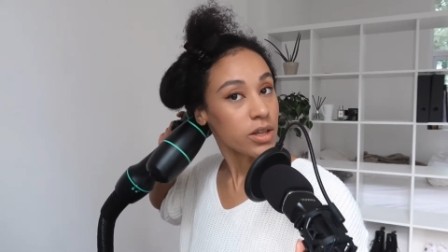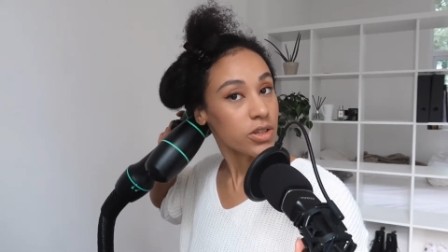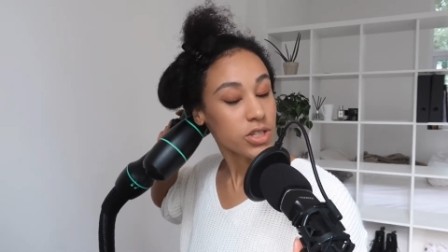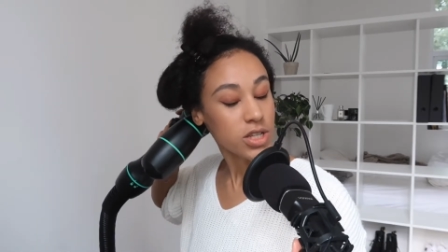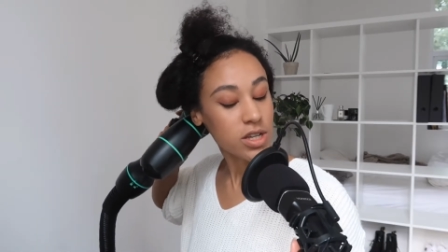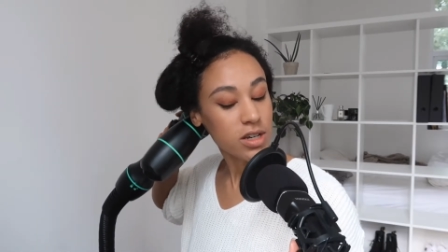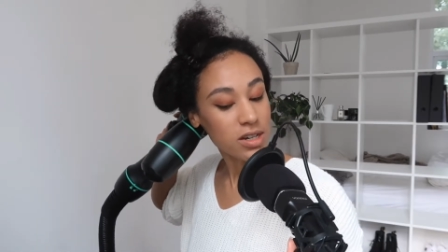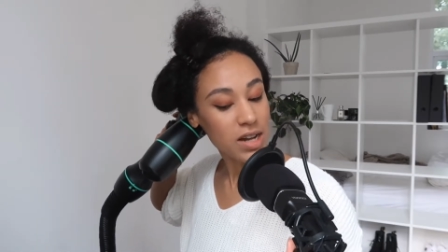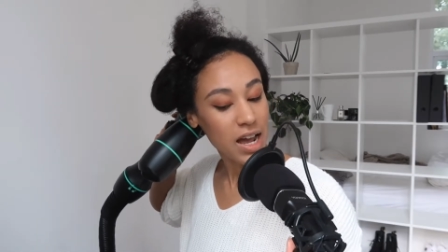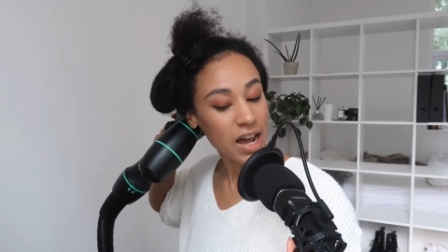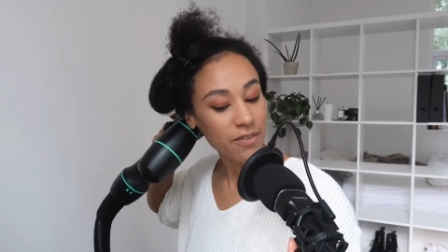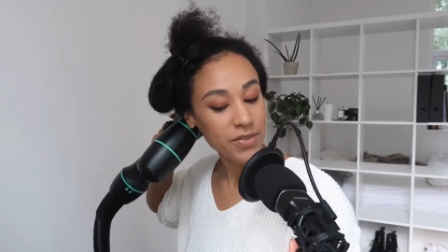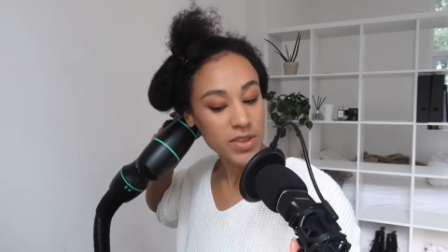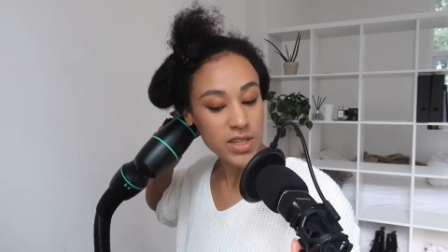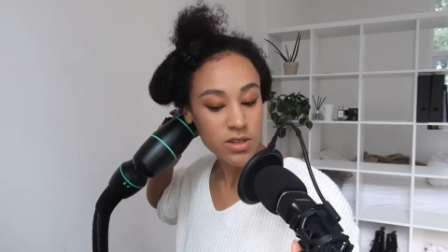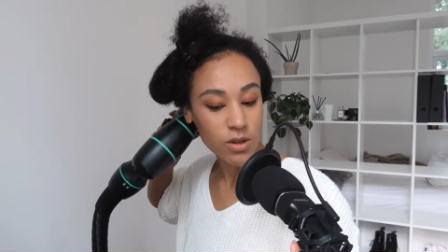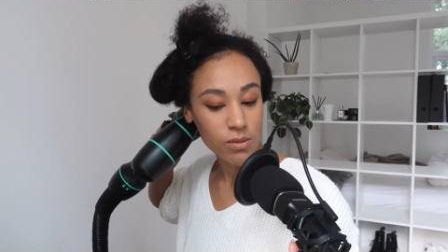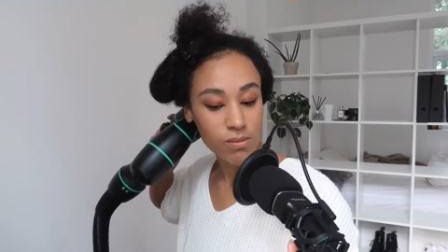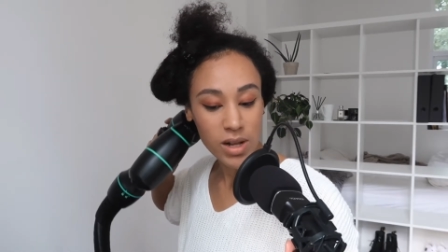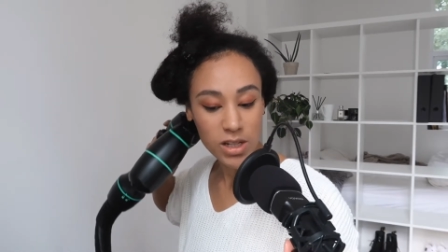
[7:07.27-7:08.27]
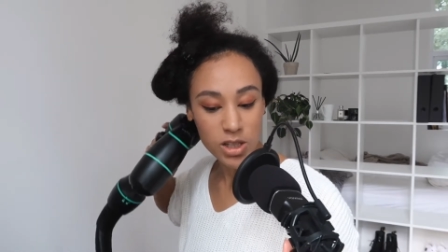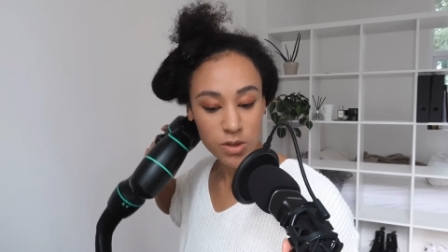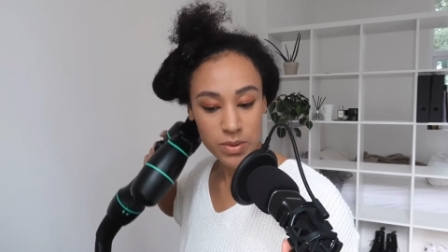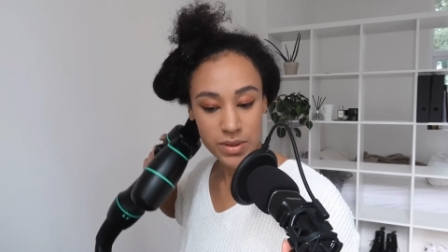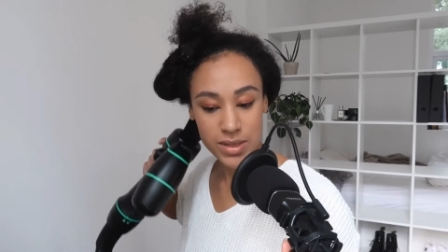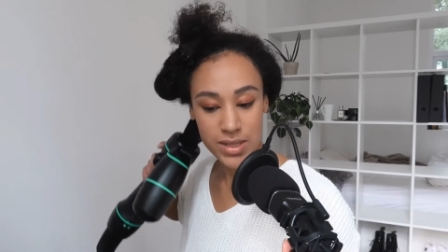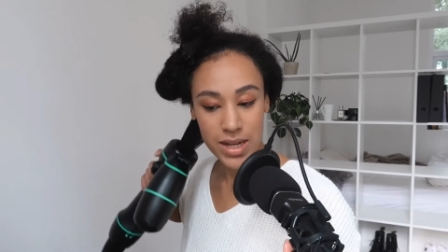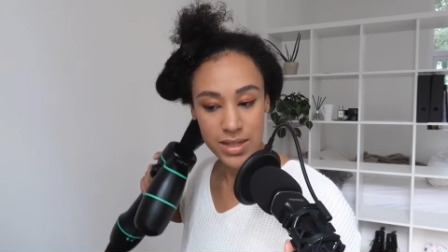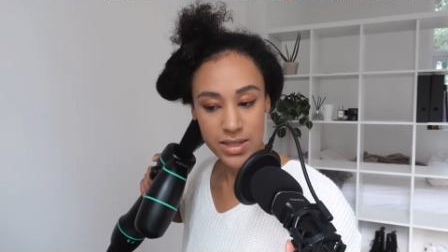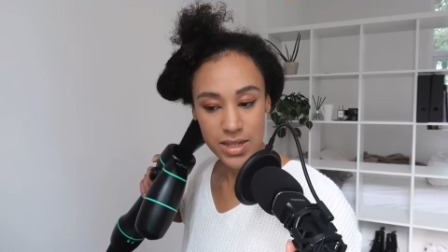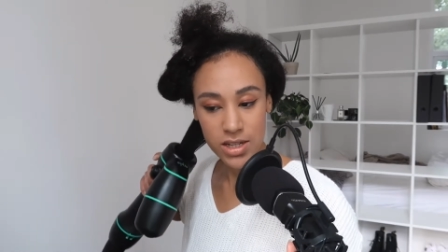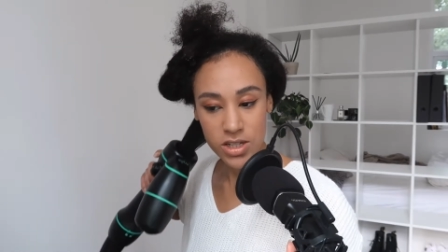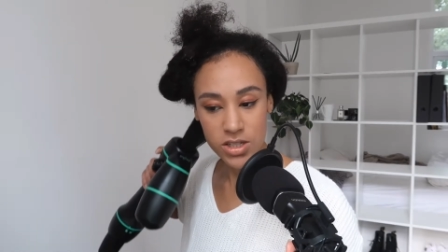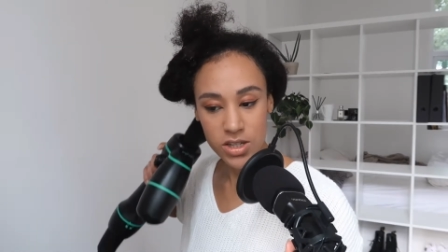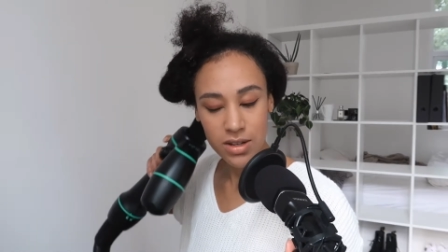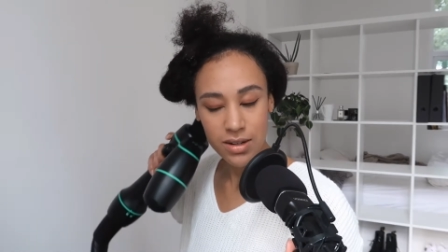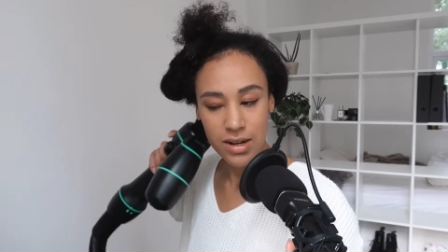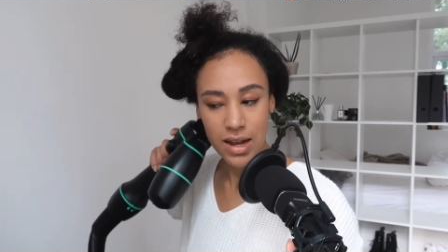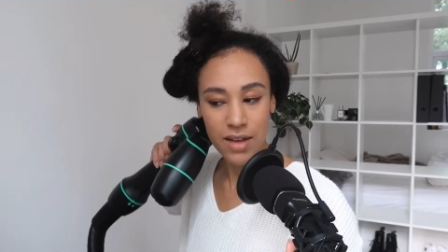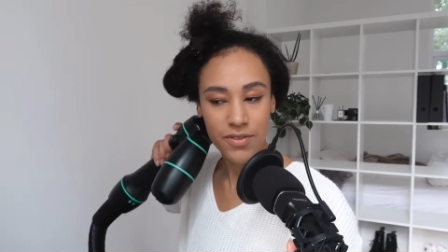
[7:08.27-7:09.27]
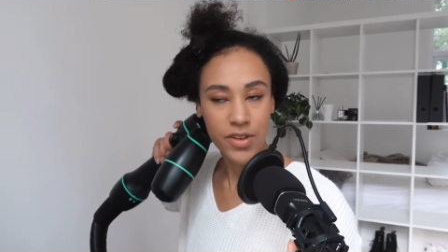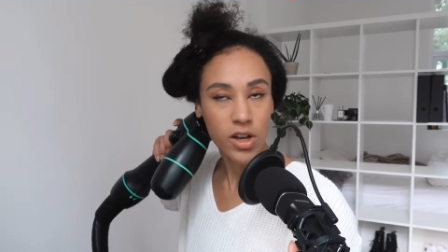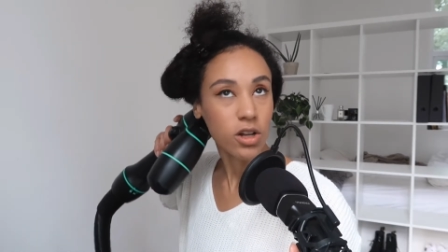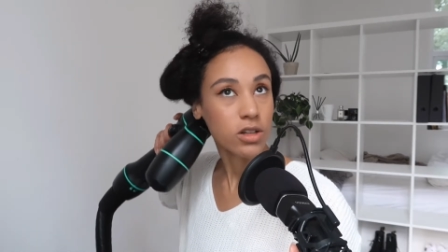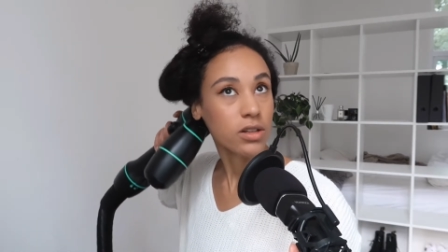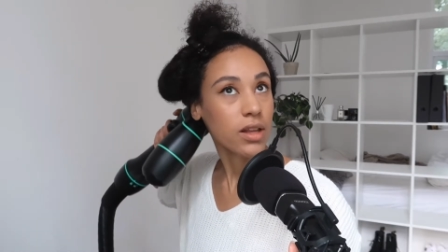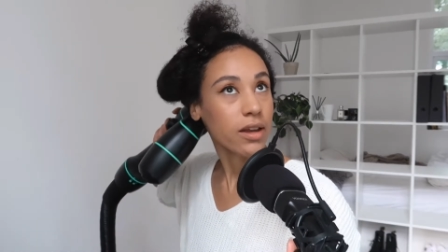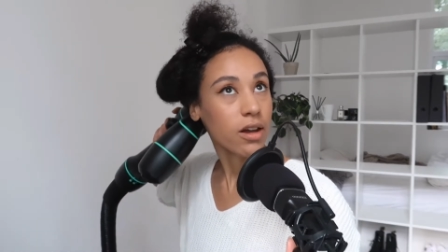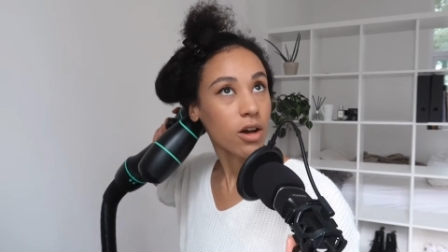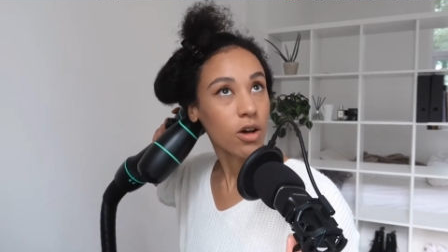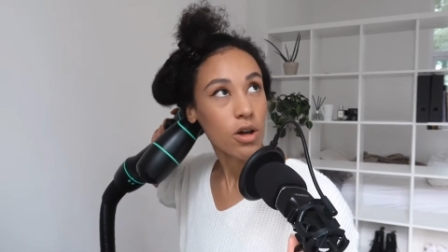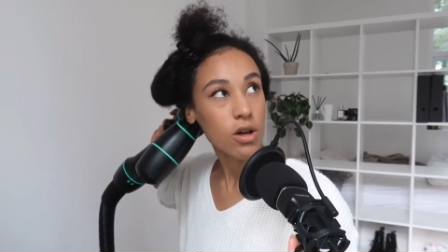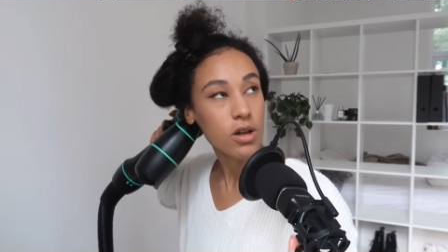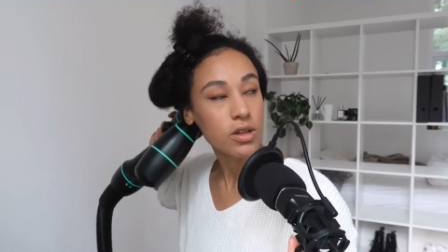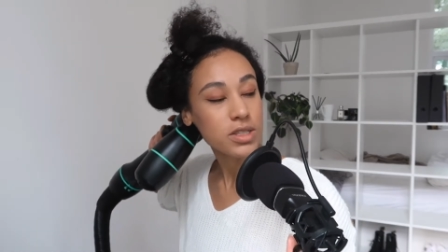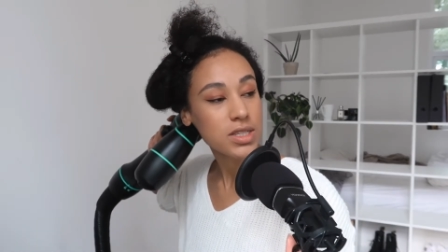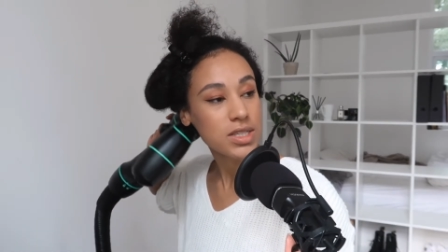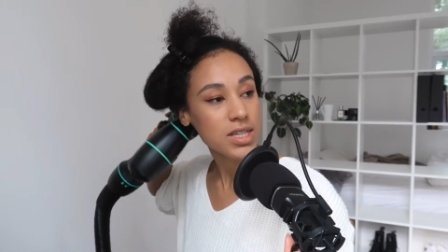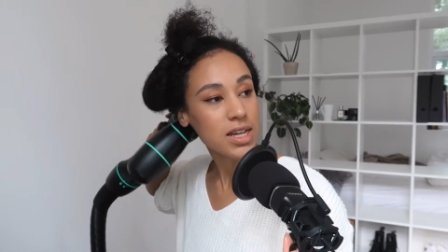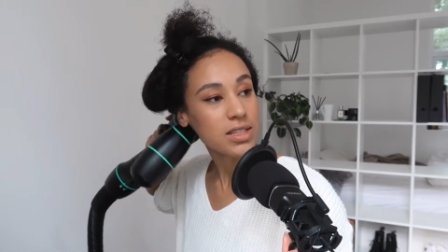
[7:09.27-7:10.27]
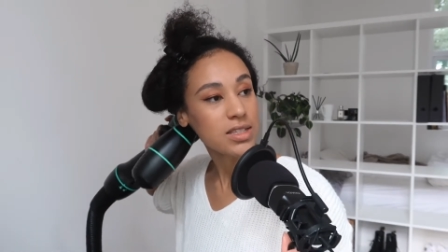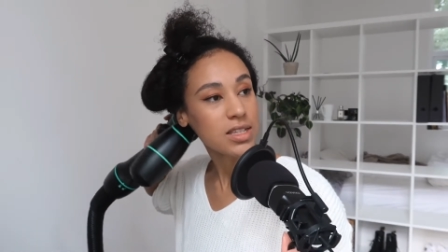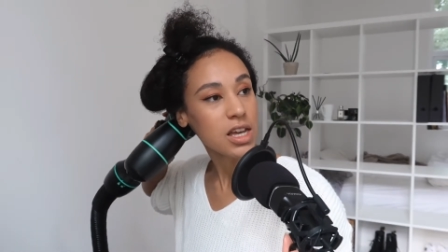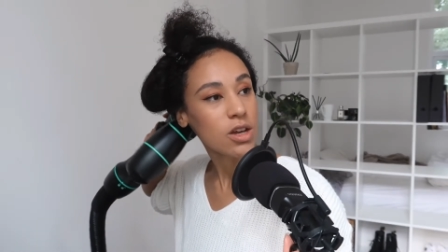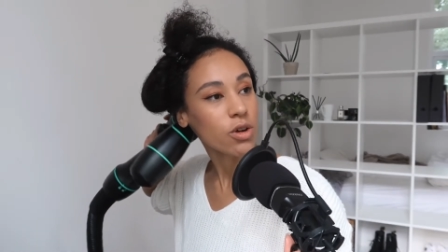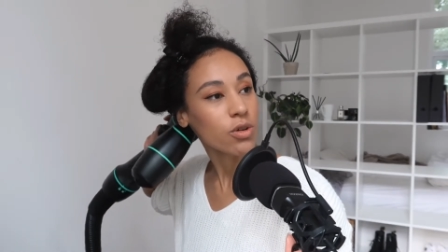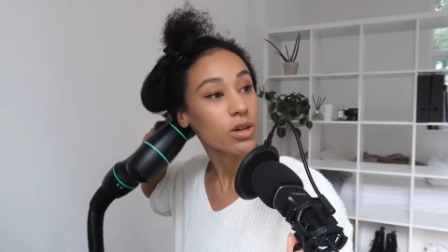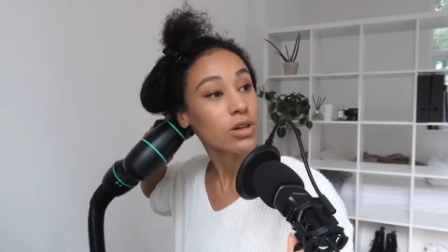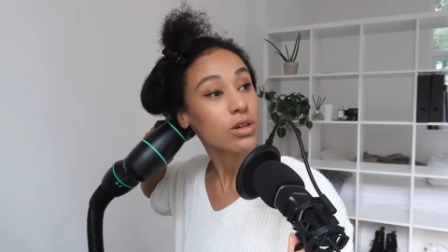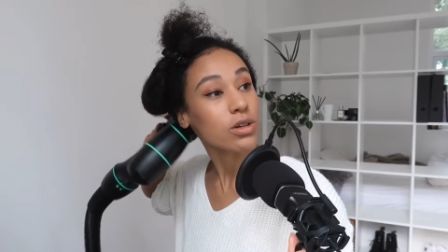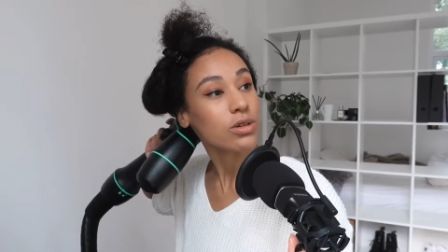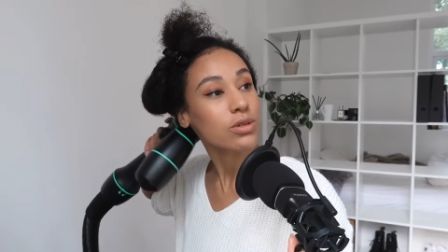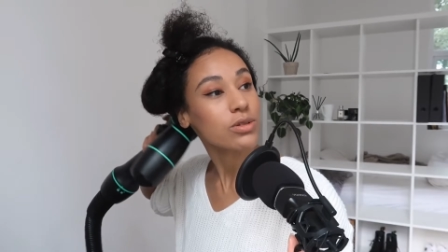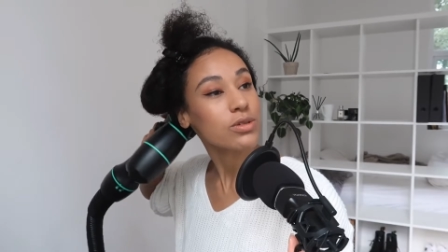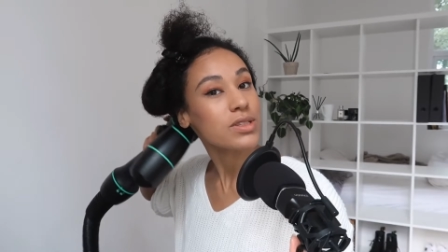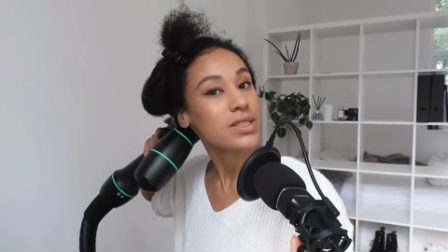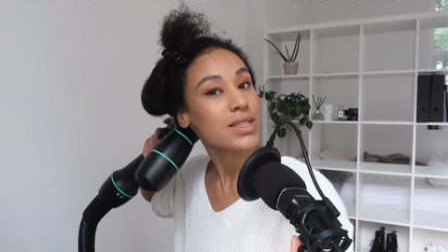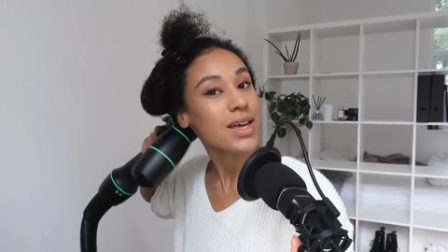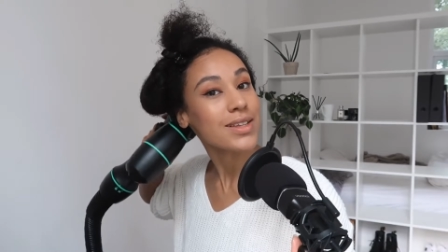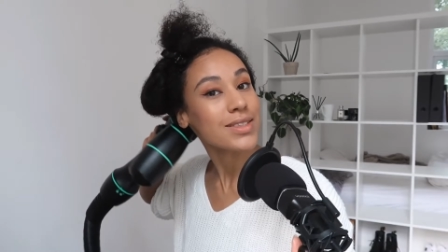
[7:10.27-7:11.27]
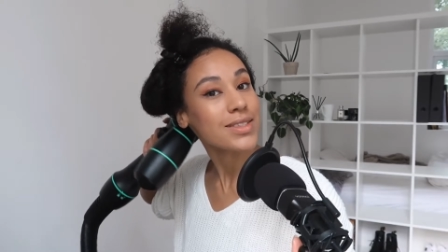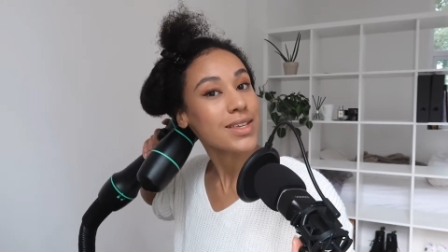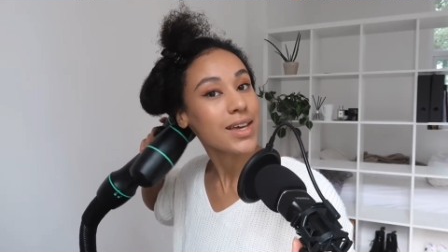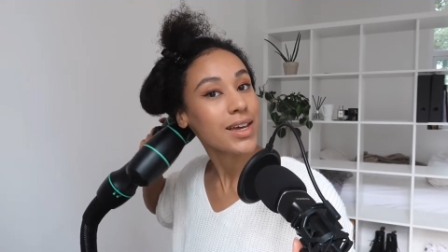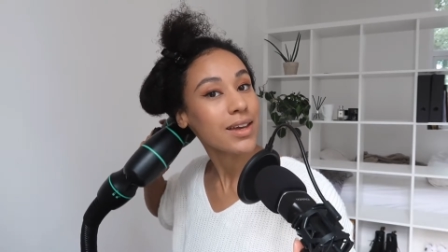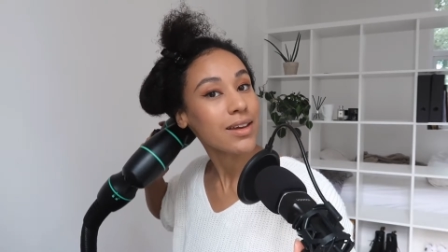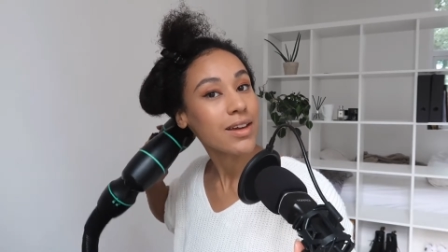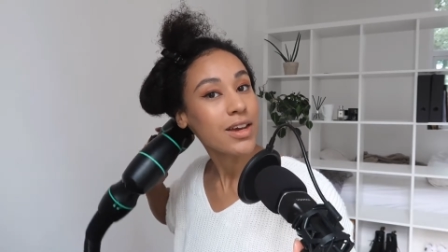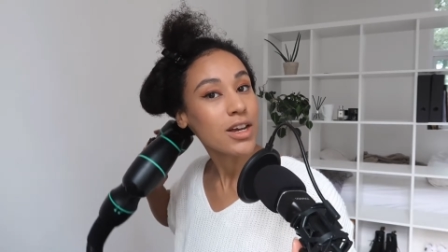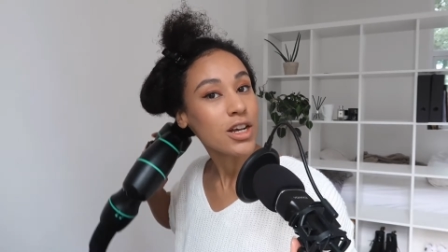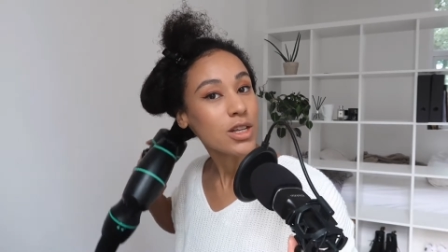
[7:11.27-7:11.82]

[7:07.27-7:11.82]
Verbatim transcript: So you can have this on multiple settings. You can have it on like a hot setting or a cool setting.